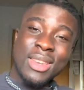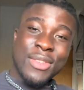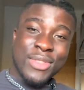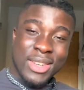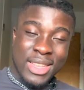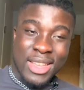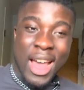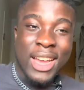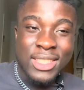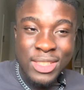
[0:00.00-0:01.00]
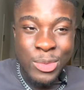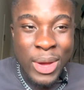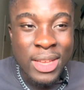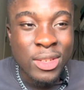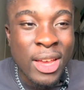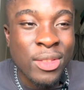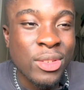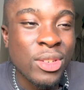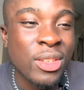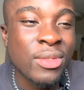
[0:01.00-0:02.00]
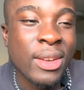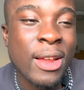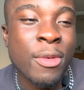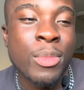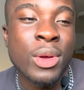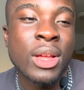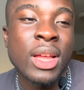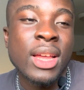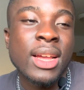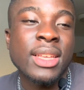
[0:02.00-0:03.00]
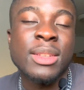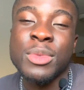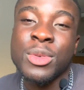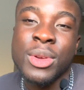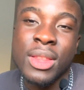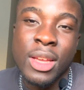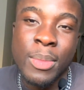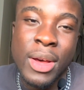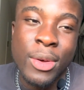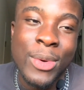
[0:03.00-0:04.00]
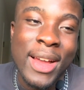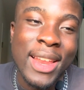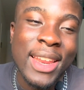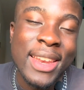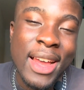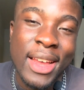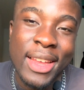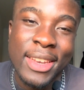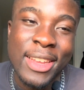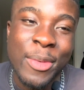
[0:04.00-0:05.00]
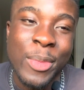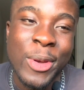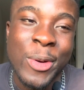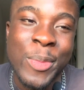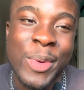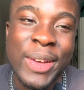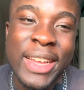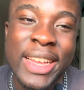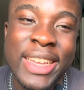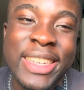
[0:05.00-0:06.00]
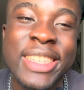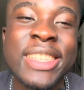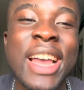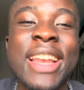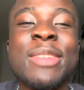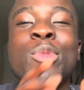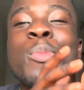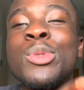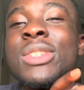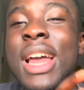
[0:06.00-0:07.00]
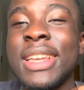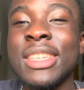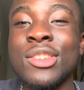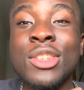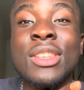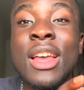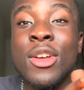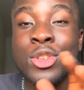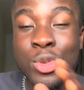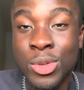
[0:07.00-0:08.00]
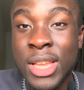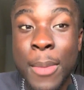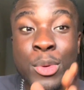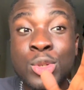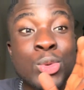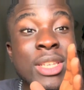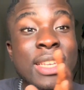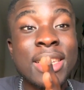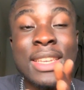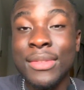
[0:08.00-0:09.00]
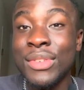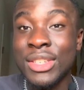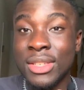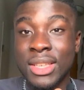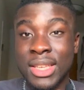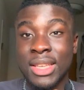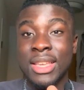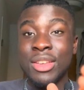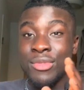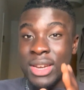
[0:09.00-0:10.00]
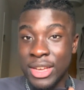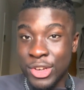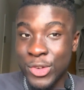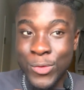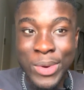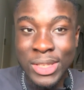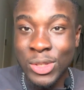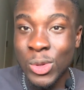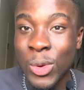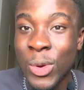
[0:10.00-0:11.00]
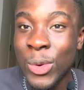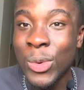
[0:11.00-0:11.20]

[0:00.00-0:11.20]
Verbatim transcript: Definitely I can see why it's high on the charts right now, but guys, let me know what you think about Gwagwalada down below. But this is, I need more Buju like this, because true say Buju didn't need features here. He really could have went solo.